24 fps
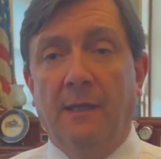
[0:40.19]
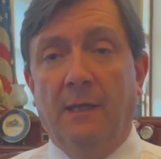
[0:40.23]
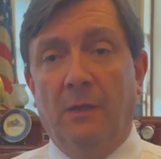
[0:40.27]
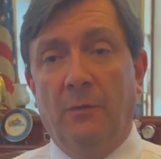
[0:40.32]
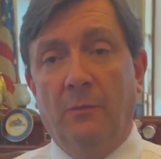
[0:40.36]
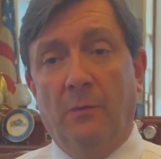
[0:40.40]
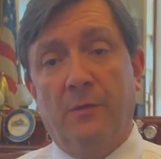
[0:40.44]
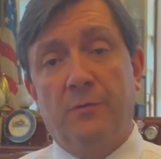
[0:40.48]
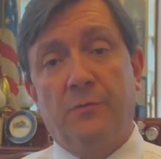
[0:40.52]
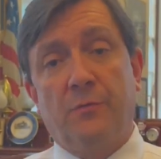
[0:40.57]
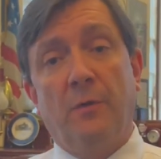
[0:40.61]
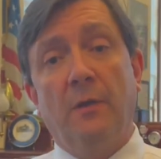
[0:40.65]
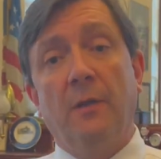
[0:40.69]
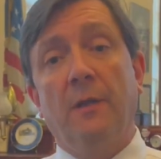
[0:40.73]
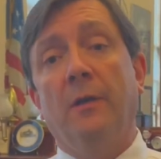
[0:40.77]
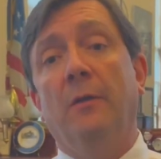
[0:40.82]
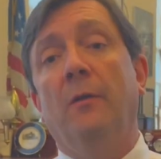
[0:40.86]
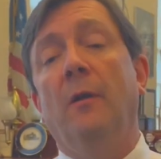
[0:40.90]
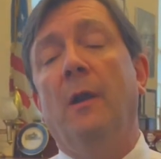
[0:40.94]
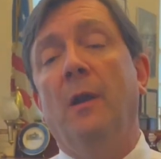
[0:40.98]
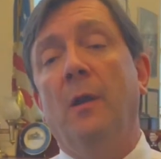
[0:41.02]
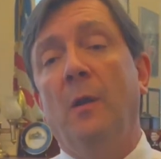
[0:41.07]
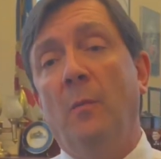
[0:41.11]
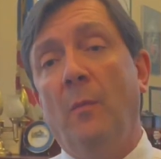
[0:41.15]
And what's really
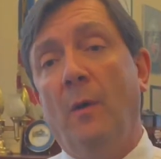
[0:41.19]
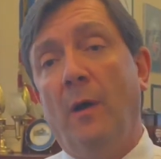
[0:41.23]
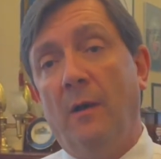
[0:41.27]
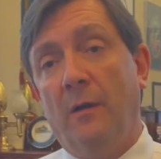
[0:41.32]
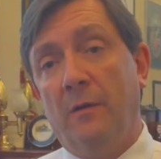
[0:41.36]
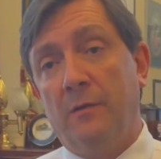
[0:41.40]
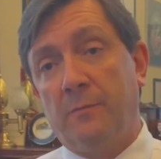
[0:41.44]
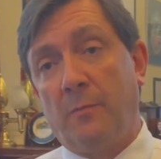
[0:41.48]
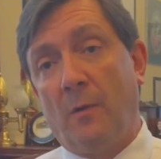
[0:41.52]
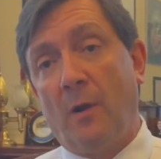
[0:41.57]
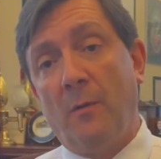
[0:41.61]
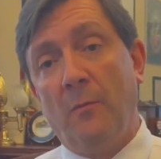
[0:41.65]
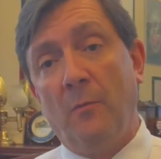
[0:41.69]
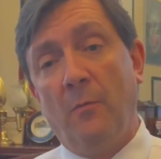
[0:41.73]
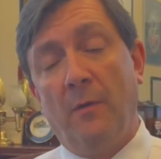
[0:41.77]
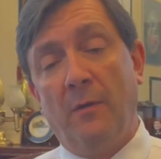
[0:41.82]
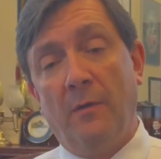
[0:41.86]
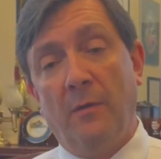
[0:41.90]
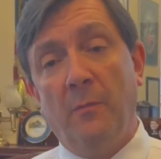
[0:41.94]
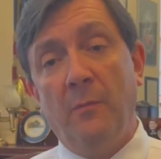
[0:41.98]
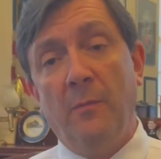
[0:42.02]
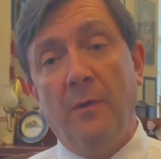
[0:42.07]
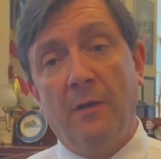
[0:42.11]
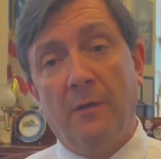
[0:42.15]
great about it is probably one
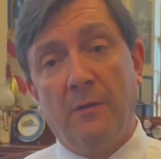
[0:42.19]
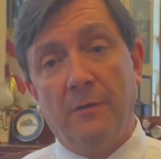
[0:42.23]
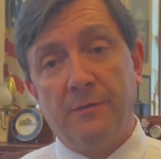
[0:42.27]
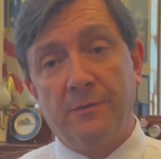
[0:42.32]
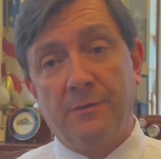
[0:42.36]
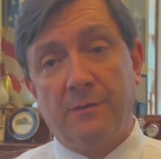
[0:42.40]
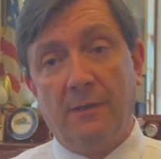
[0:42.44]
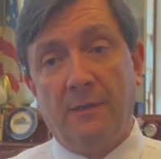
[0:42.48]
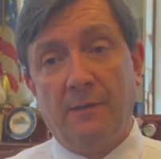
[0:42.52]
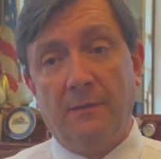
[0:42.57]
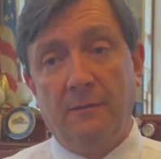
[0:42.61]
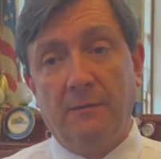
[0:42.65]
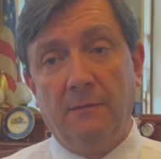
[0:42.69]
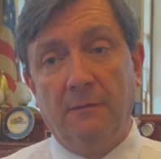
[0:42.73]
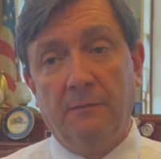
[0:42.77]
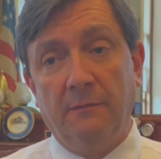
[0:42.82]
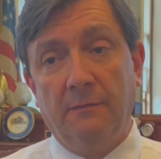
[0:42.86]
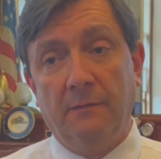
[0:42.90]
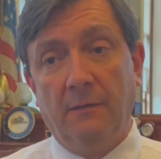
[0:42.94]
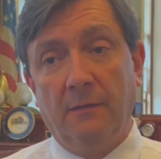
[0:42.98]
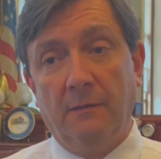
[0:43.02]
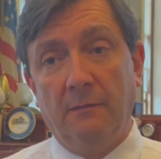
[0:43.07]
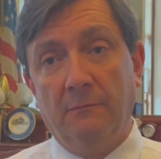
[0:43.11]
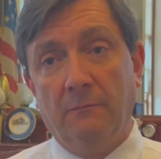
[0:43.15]
of the bills
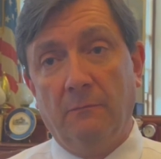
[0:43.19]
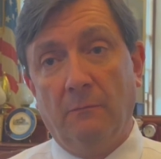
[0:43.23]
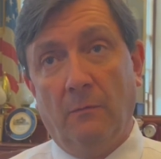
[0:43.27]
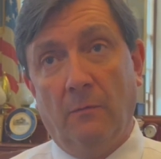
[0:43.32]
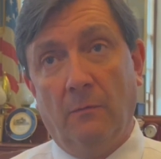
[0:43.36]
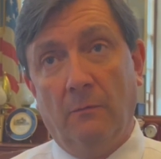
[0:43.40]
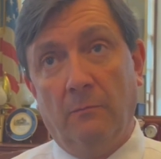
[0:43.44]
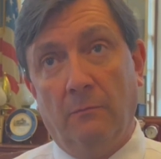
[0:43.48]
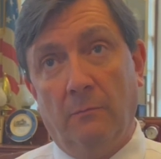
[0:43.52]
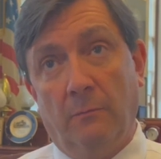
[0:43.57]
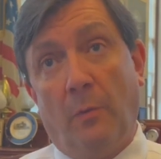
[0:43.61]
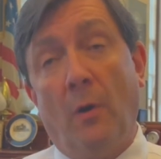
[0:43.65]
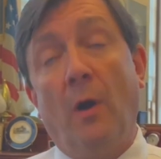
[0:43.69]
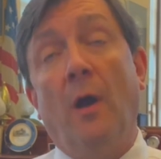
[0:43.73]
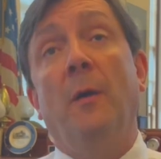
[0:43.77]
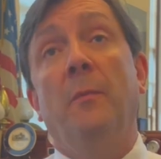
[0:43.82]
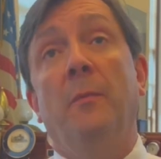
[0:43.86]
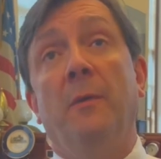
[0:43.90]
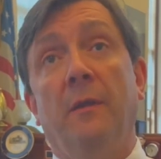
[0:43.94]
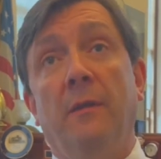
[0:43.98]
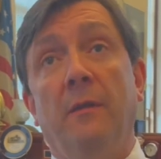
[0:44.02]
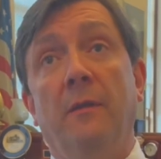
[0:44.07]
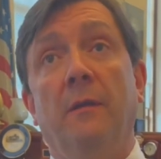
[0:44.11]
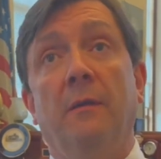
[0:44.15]
that,
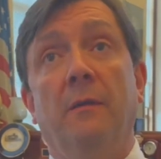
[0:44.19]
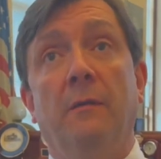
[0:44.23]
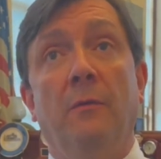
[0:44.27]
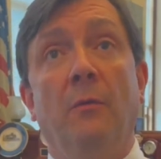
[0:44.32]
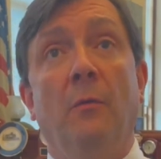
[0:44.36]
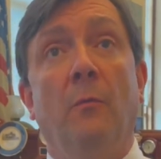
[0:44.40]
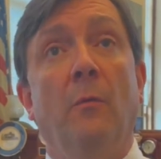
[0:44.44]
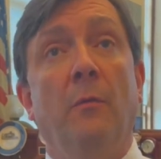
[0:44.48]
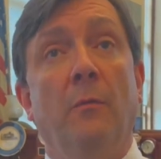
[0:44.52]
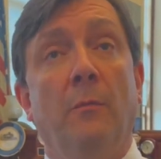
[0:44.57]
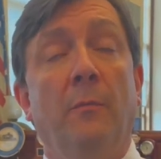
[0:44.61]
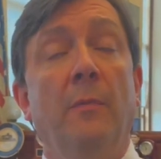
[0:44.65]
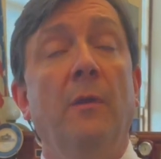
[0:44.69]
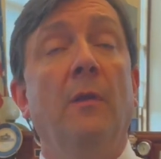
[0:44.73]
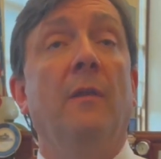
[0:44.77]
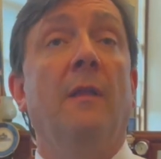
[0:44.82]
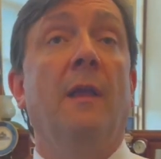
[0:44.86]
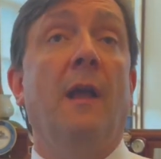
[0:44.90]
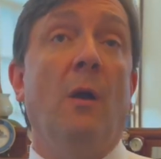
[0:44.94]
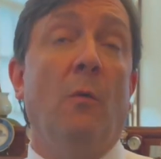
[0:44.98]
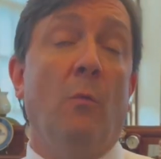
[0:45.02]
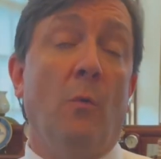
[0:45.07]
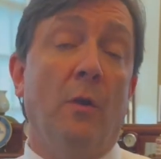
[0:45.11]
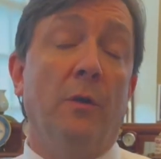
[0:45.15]
probably the bill
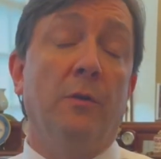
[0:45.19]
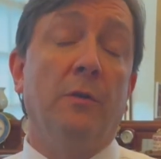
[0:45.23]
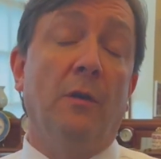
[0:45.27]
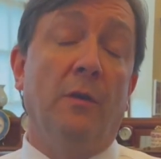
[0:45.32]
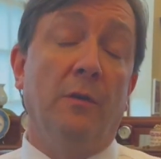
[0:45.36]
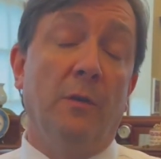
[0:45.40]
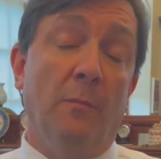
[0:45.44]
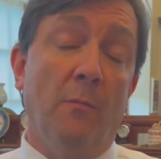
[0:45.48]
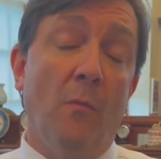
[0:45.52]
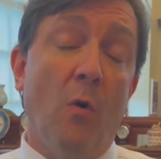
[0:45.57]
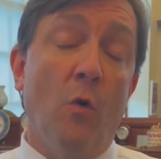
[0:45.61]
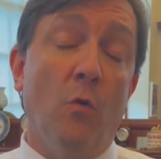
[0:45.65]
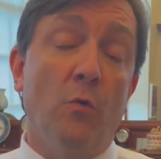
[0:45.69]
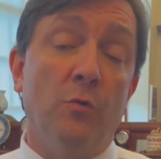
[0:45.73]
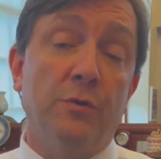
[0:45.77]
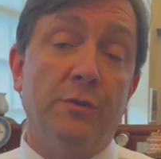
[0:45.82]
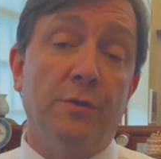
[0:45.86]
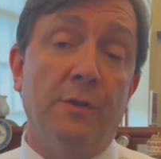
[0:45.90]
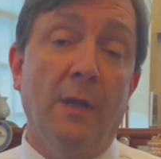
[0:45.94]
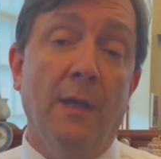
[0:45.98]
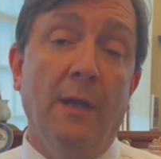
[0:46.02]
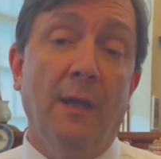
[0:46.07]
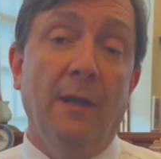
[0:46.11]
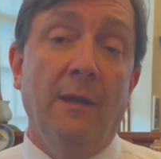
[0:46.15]
that I worked on the
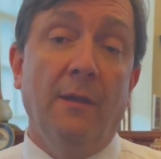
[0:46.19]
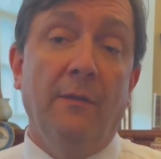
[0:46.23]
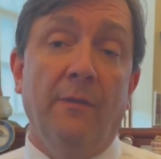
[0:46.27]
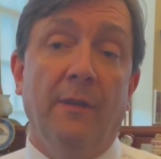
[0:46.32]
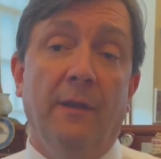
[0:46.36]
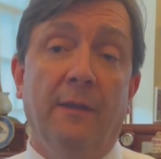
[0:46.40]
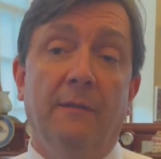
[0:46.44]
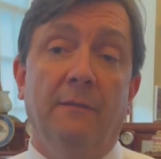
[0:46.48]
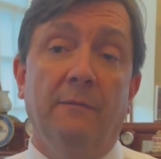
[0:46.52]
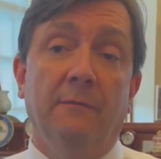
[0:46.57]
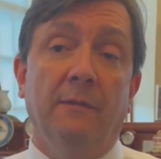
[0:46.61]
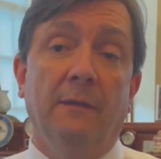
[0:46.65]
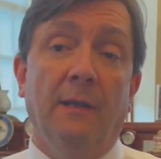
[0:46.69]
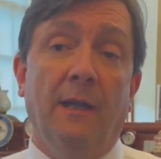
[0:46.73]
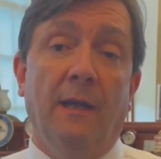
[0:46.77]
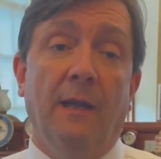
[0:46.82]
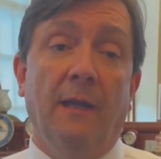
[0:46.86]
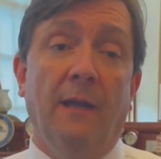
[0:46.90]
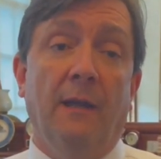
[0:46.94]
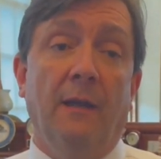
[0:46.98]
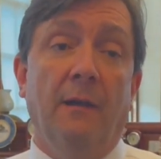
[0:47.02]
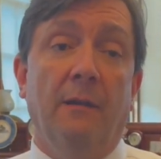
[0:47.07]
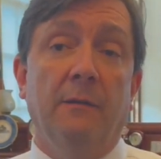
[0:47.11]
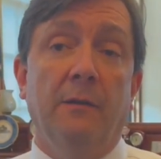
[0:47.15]
most
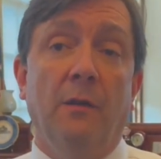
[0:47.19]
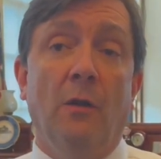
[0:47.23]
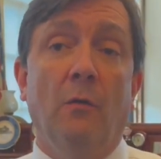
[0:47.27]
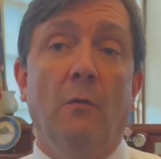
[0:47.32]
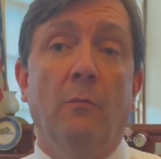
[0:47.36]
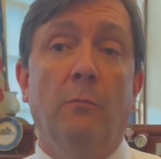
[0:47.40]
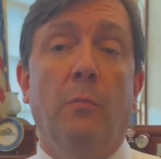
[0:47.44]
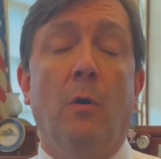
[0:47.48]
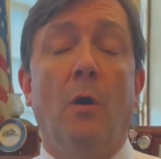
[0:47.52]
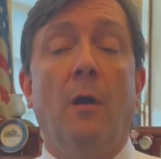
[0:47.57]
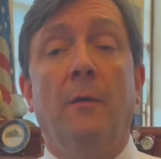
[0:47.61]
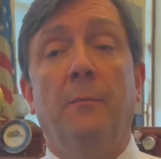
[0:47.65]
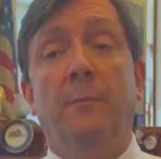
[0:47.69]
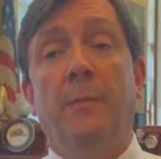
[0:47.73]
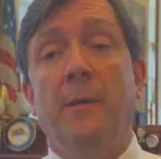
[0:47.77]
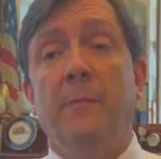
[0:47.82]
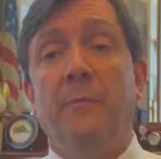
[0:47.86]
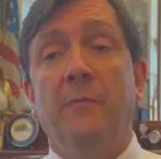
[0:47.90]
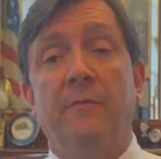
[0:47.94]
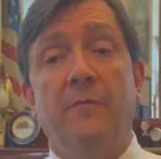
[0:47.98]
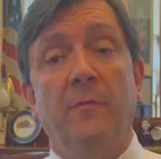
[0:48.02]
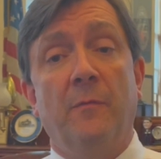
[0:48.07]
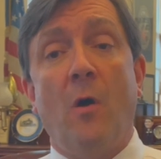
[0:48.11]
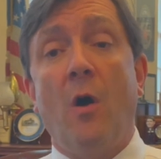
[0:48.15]
that, brought
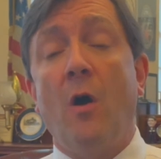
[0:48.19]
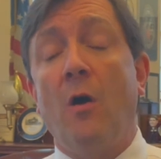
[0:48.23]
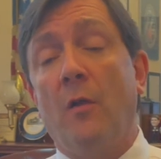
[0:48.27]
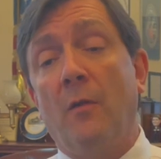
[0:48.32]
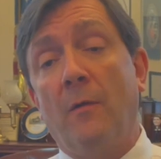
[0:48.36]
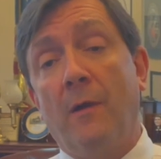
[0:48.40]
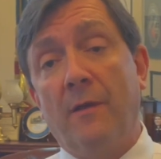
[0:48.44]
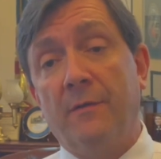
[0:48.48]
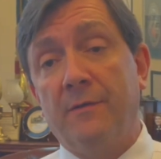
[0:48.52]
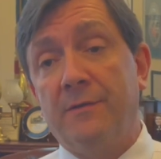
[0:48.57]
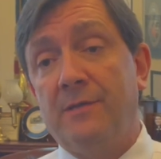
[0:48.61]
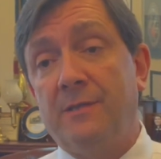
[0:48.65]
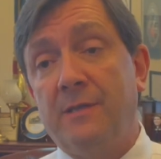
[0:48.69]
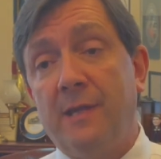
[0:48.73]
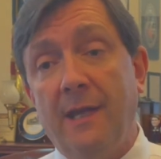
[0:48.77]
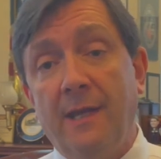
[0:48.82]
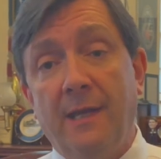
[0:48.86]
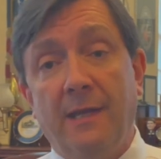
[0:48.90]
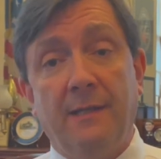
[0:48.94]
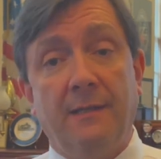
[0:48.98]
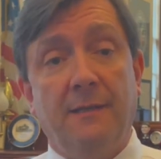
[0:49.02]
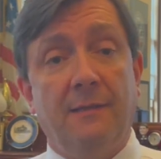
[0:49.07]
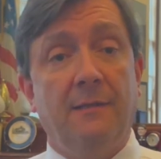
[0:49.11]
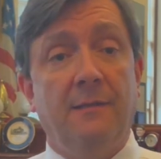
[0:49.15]
people from all around the
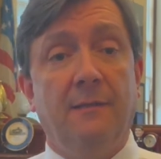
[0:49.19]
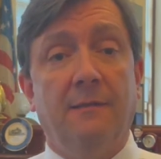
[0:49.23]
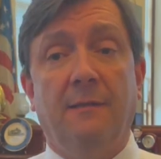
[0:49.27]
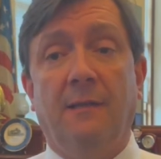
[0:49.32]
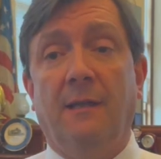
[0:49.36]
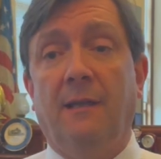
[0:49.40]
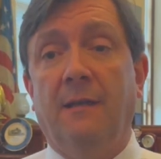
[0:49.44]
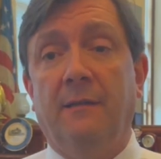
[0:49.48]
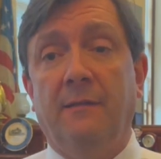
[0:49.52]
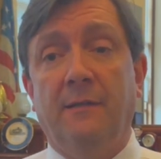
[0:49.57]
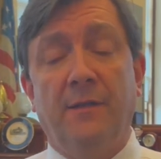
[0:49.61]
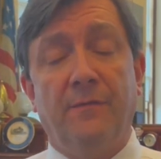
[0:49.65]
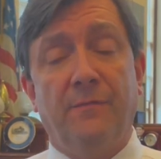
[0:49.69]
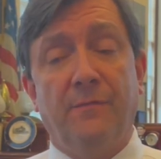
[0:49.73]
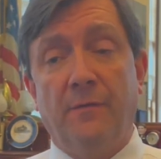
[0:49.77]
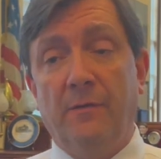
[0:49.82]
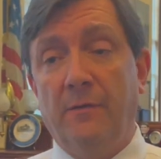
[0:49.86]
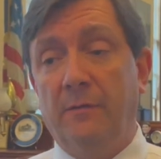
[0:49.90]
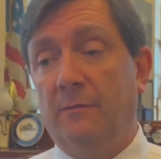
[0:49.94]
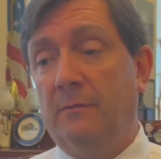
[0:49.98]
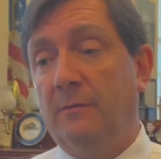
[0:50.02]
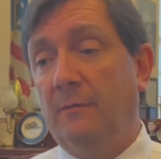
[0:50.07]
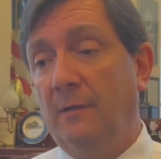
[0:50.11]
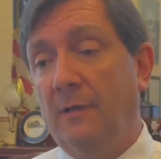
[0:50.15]
state,
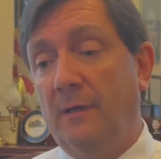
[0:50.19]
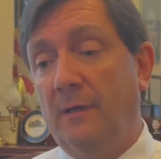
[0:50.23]
different